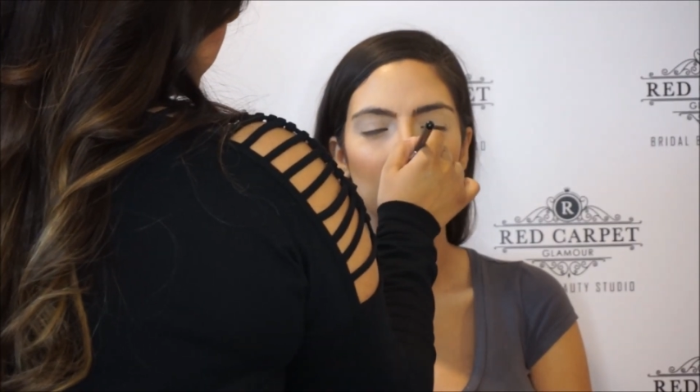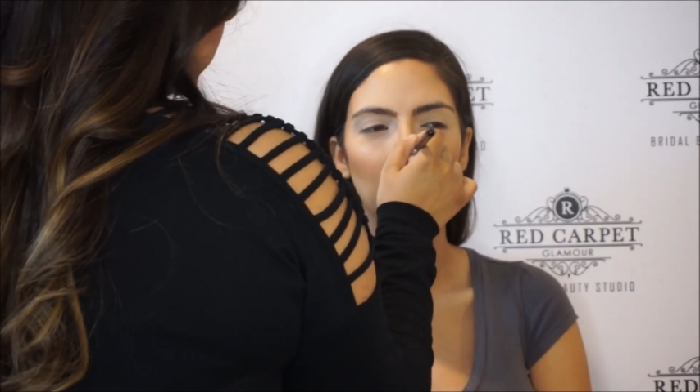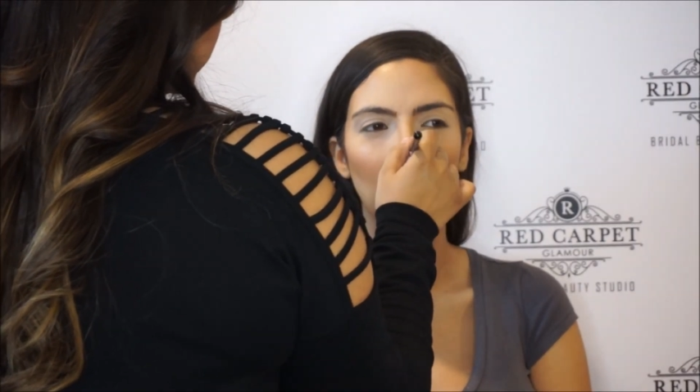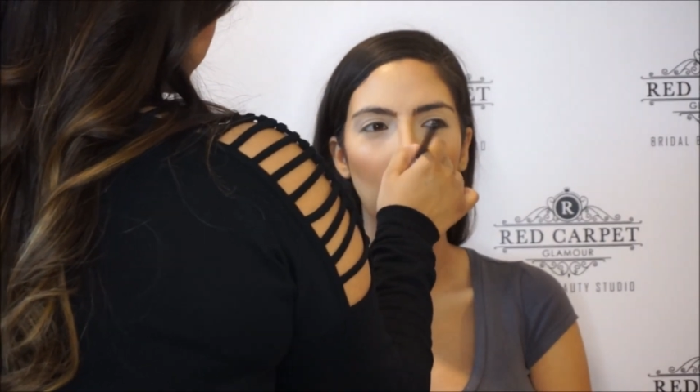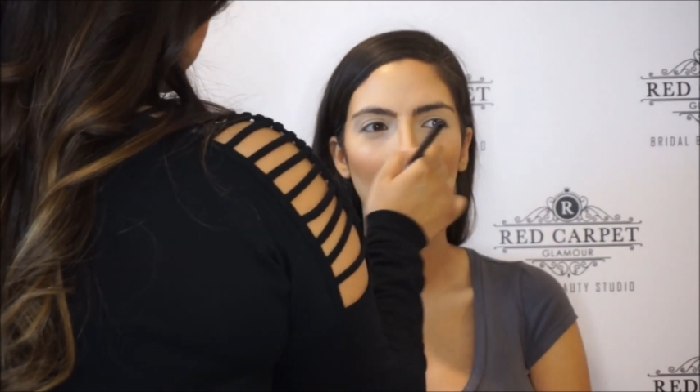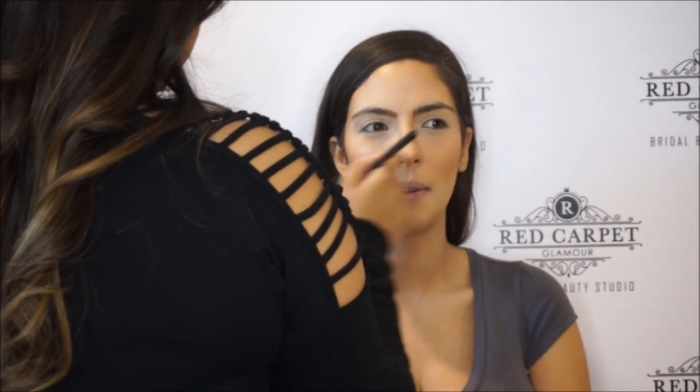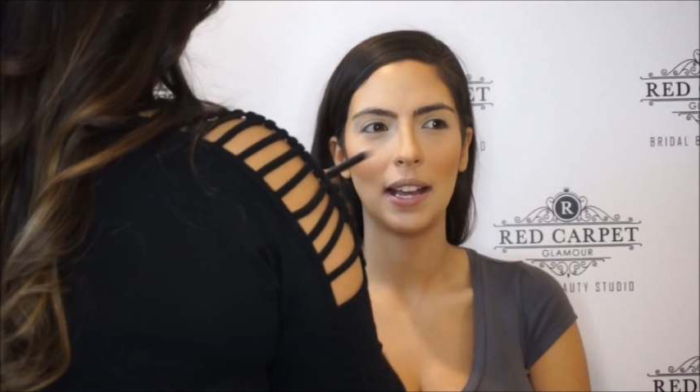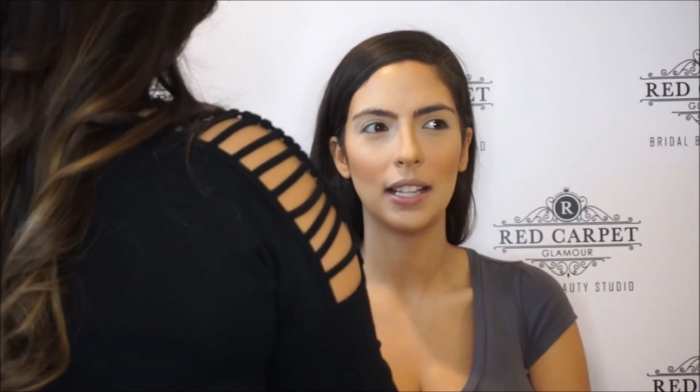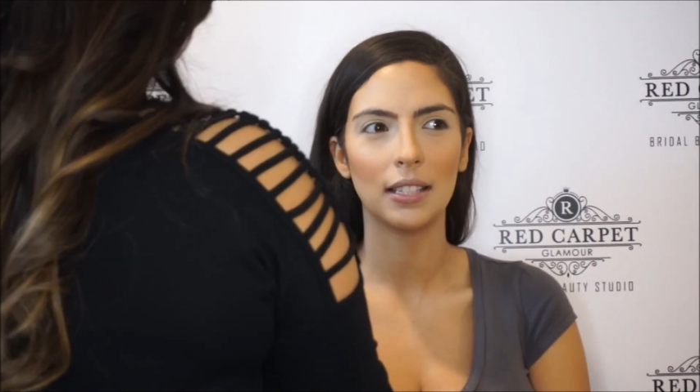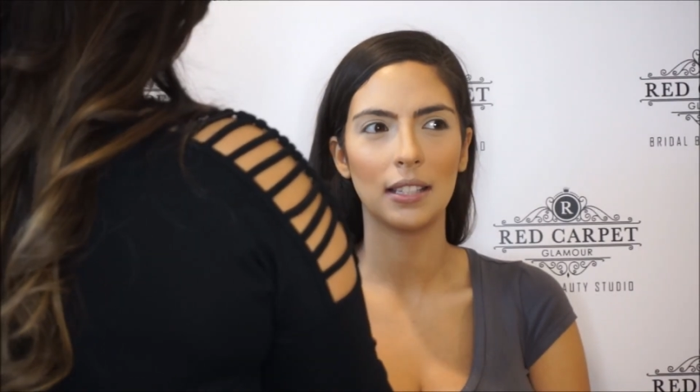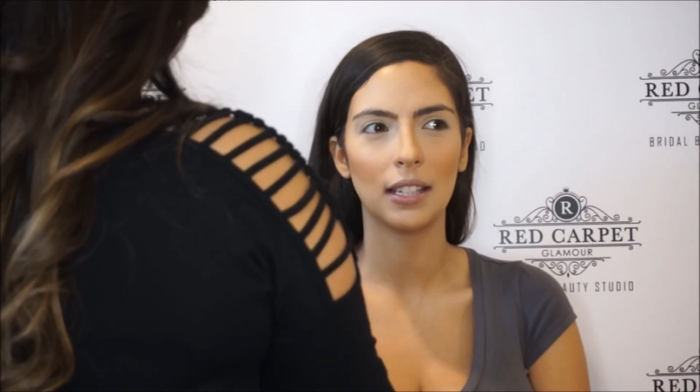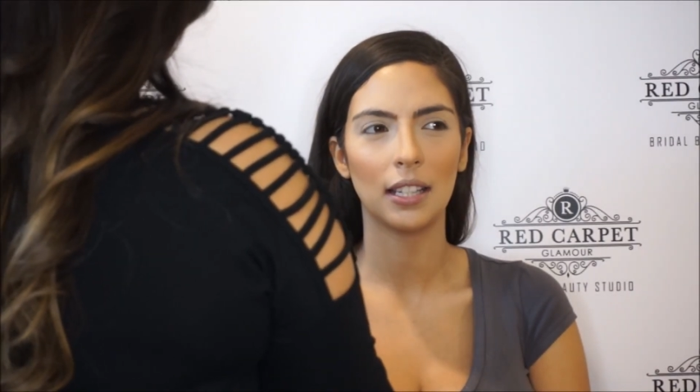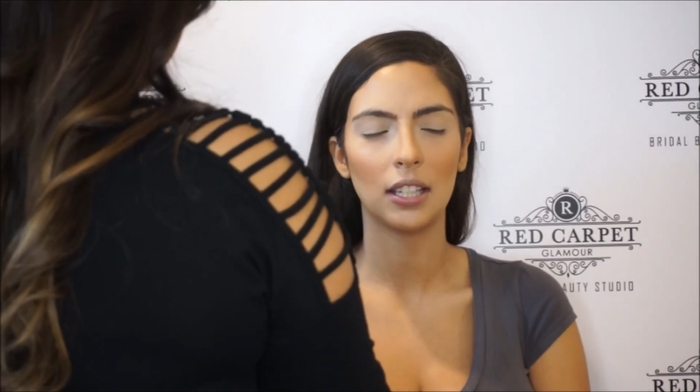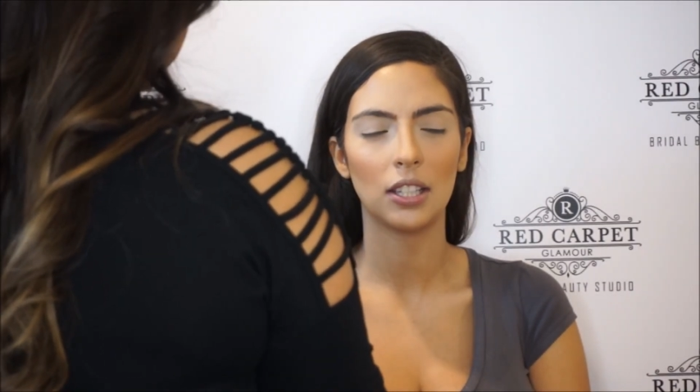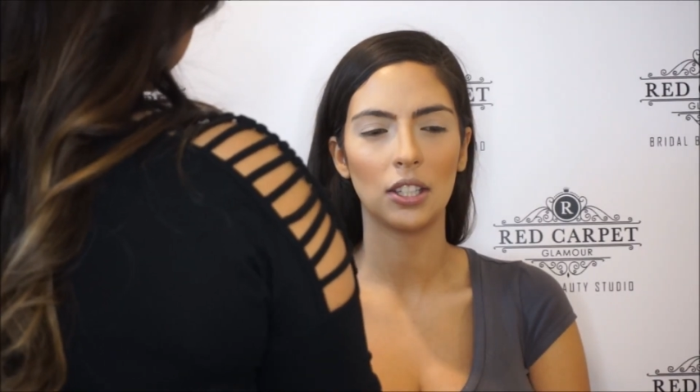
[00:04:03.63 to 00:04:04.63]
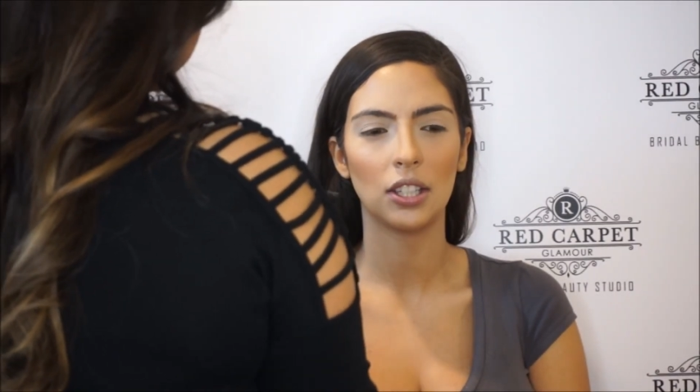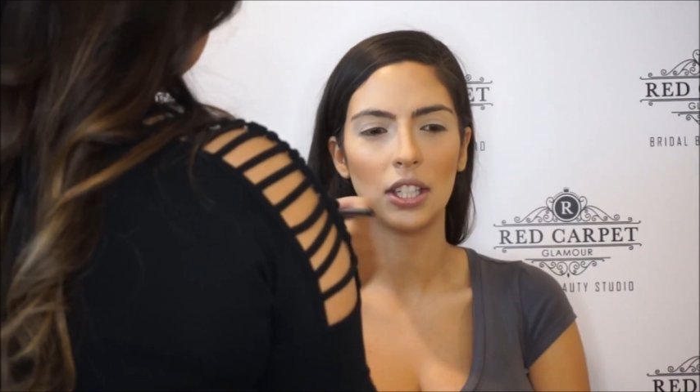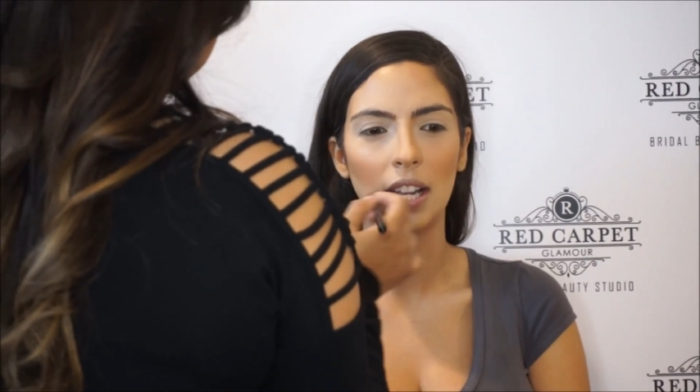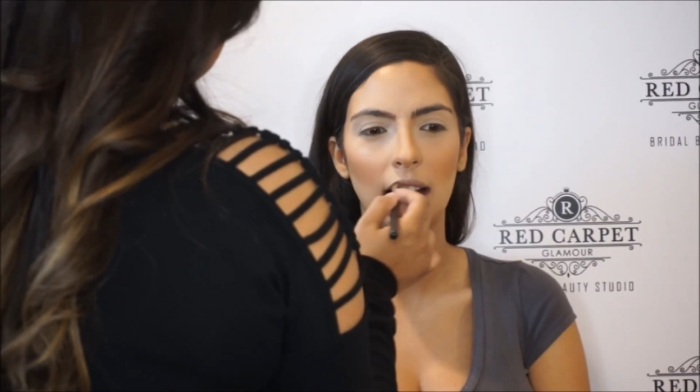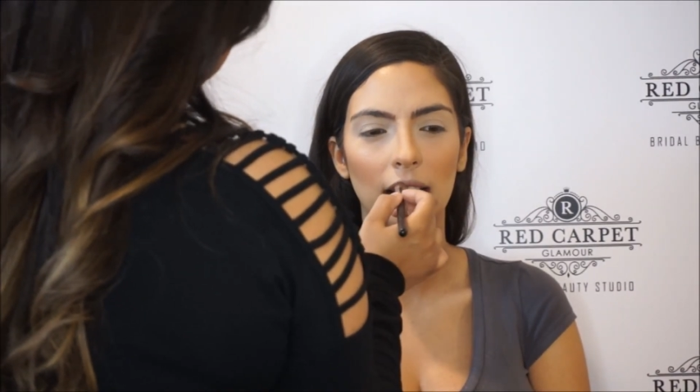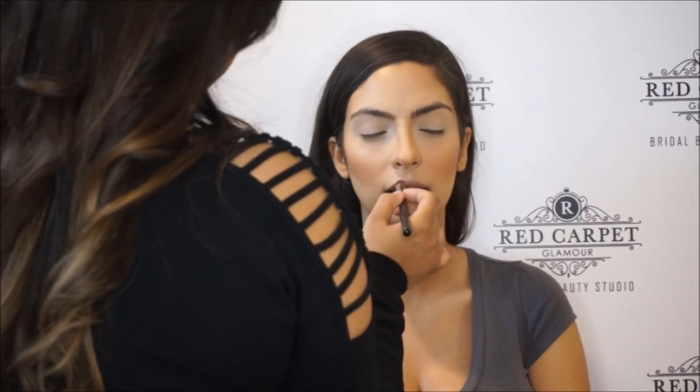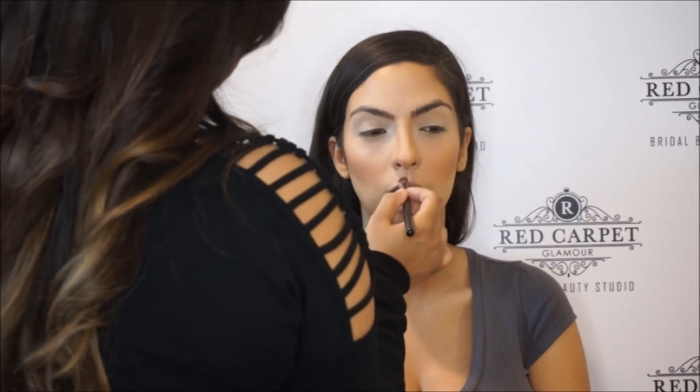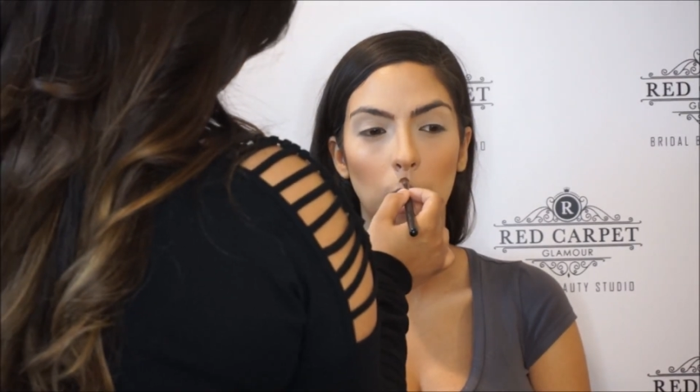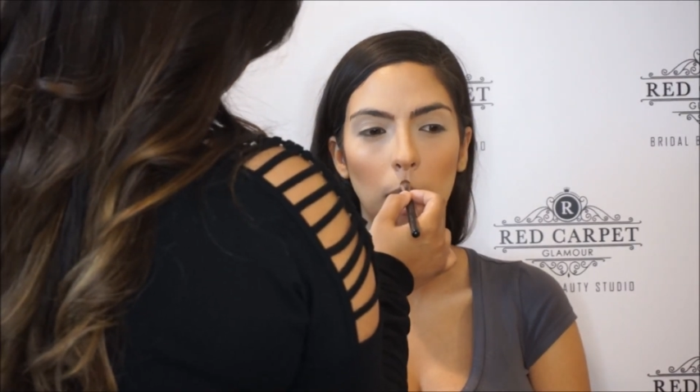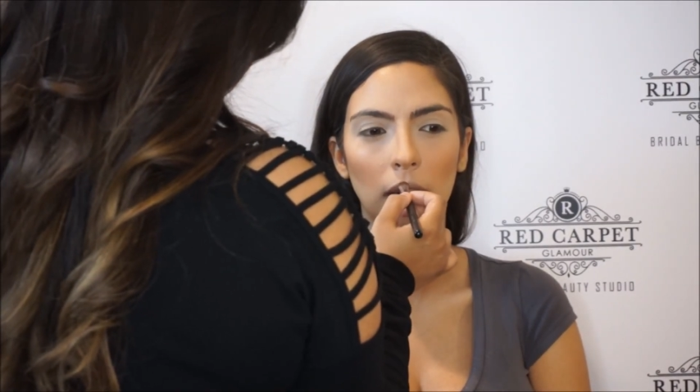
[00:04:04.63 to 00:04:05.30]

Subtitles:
all over the cheek area,